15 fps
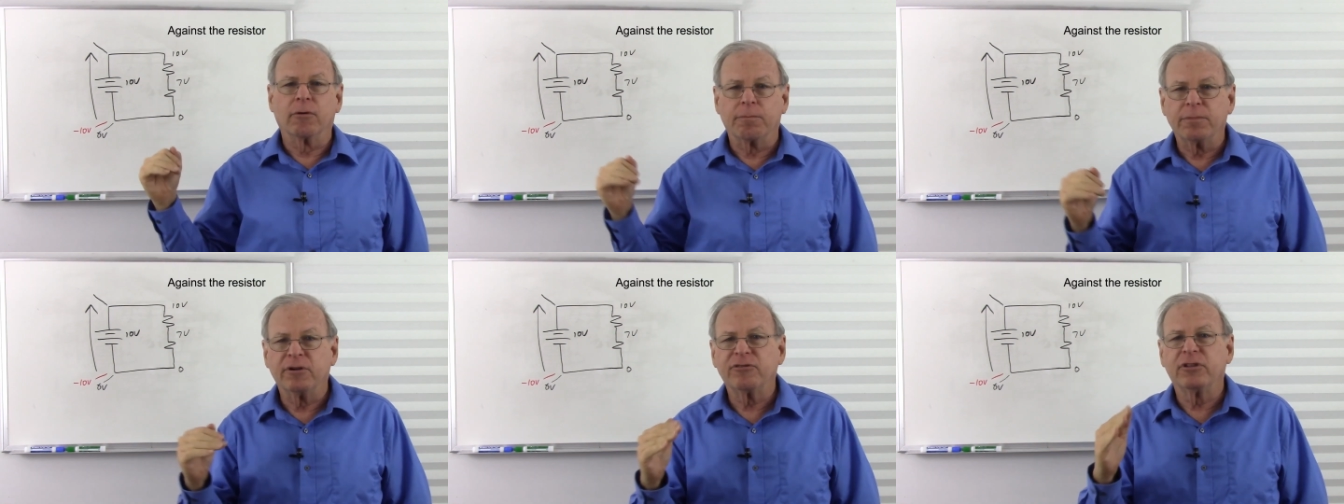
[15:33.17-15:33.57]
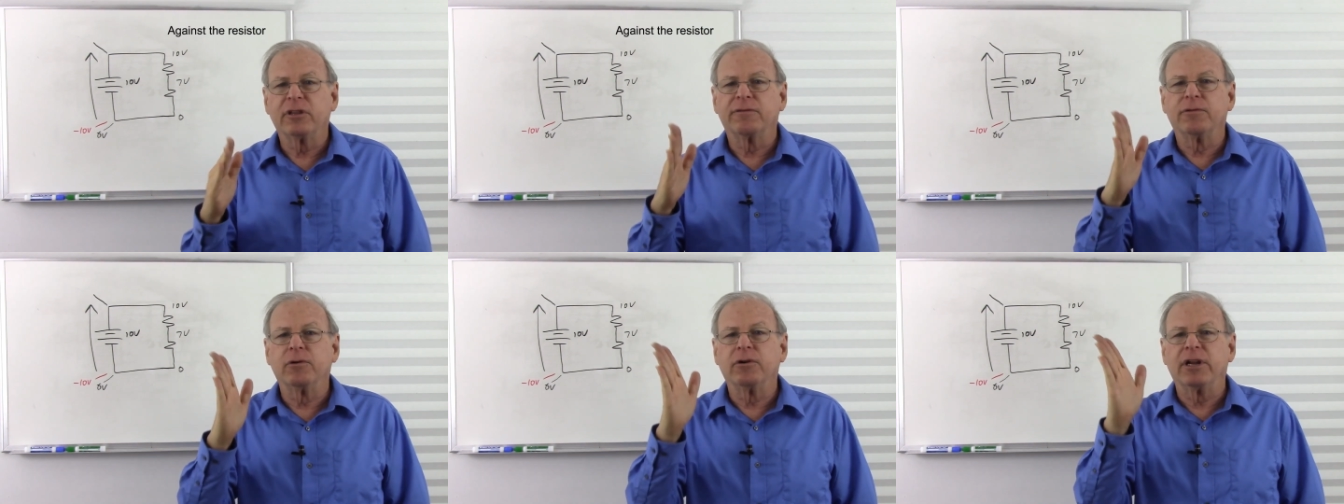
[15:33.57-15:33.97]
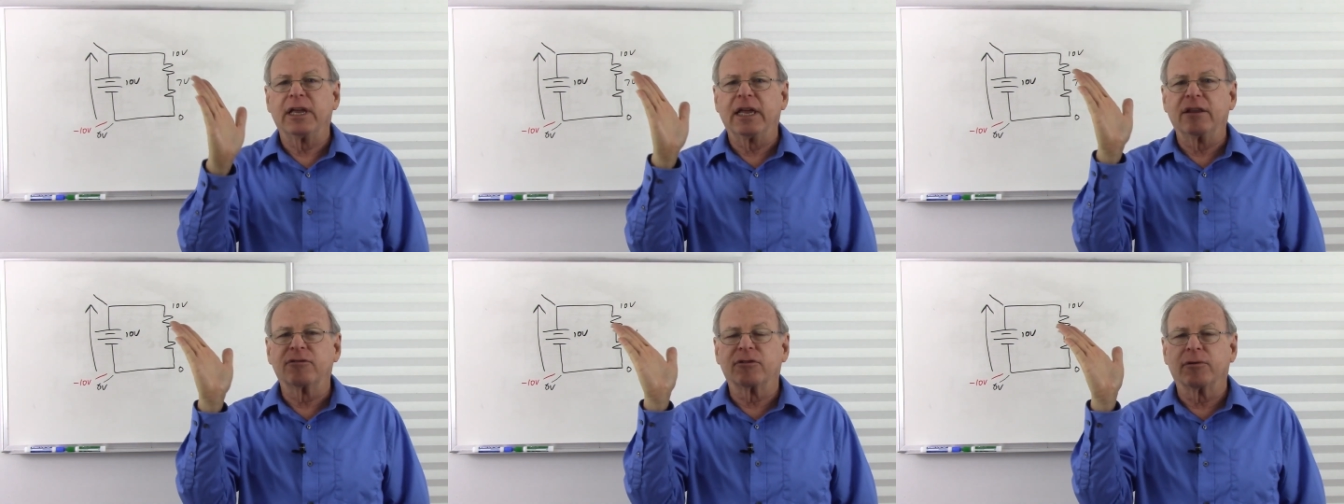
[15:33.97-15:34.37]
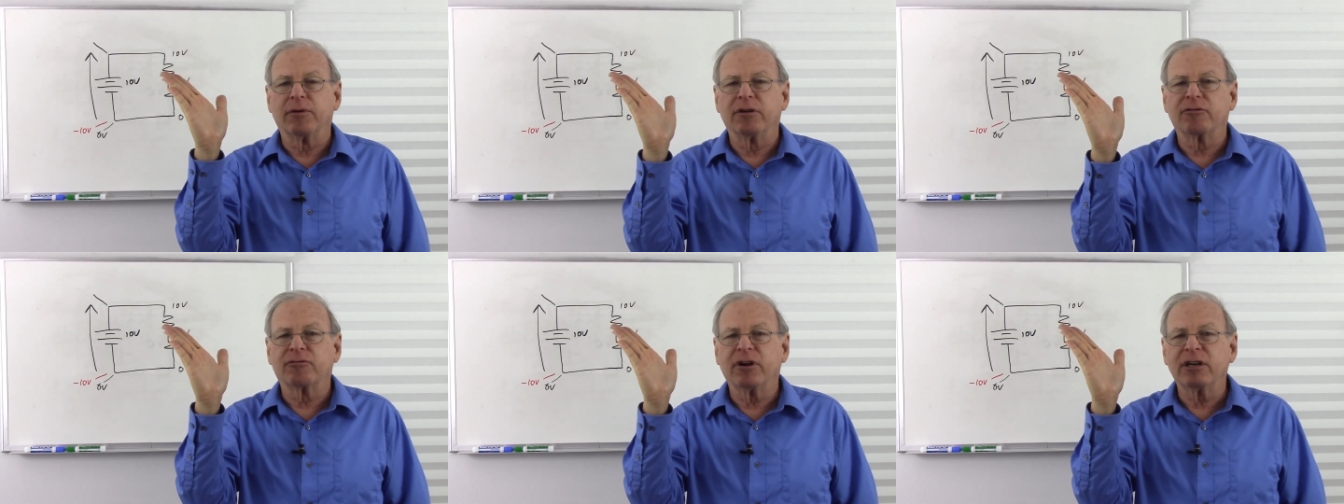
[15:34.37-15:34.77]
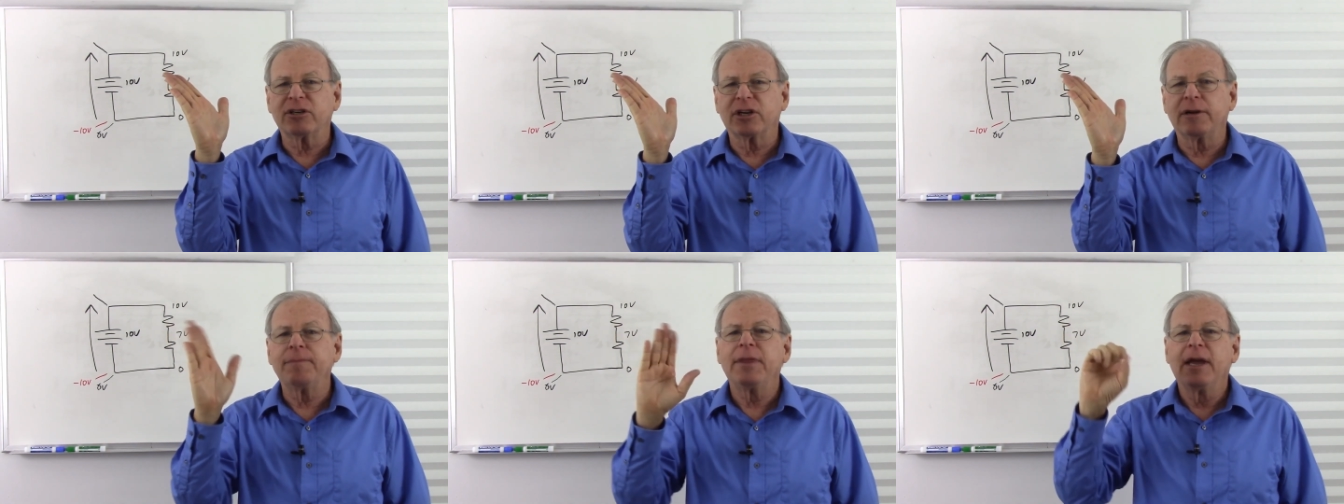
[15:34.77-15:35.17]
We're pushing the fluid against the
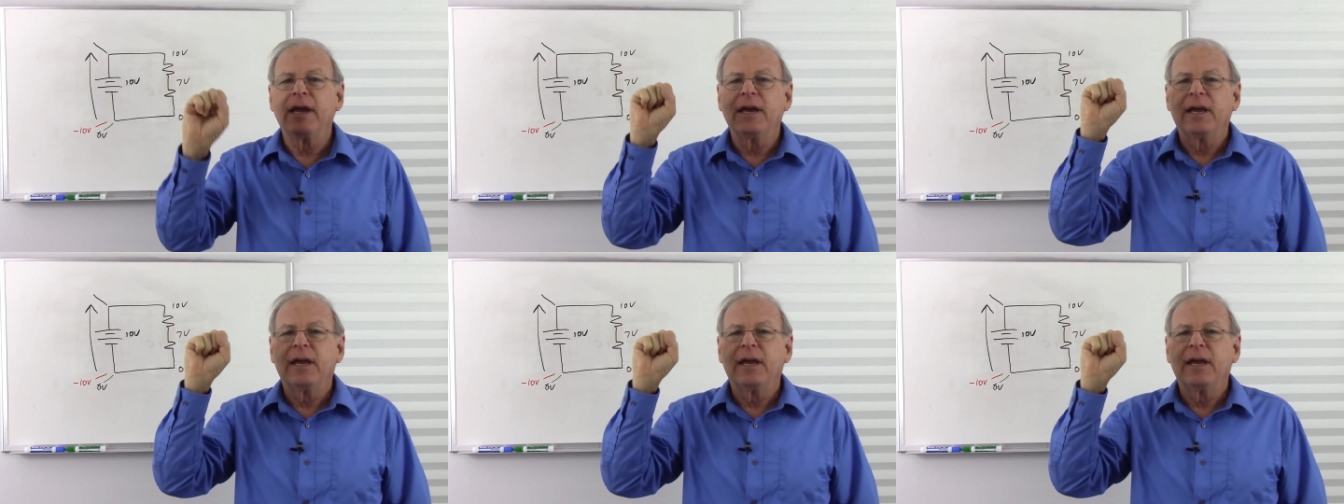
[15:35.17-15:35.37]
restriction.